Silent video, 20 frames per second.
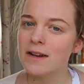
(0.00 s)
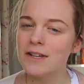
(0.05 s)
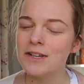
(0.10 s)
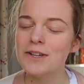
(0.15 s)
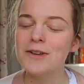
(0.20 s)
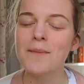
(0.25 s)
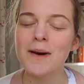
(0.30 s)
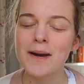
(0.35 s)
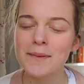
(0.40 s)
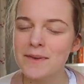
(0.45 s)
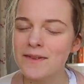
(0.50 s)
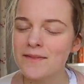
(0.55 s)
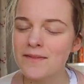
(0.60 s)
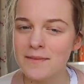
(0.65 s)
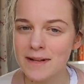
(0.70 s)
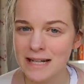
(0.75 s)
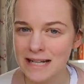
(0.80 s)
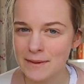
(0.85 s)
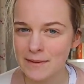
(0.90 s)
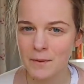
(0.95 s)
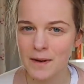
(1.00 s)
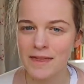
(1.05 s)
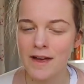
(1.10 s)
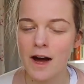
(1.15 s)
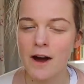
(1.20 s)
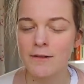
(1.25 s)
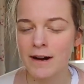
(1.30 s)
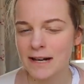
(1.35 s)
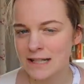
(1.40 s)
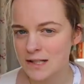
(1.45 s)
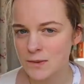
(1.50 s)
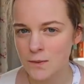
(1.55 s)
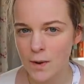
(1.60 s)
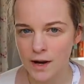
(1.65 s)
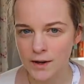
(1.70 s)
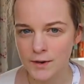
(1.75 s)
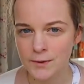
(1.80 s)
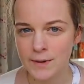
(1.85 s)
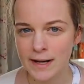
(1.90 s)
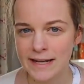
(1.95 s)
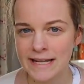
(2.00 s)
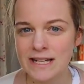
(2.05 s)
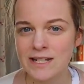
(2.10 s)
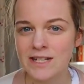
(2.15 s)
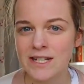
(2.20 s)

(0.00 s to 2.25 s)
You might be familiar with Arendt's work already.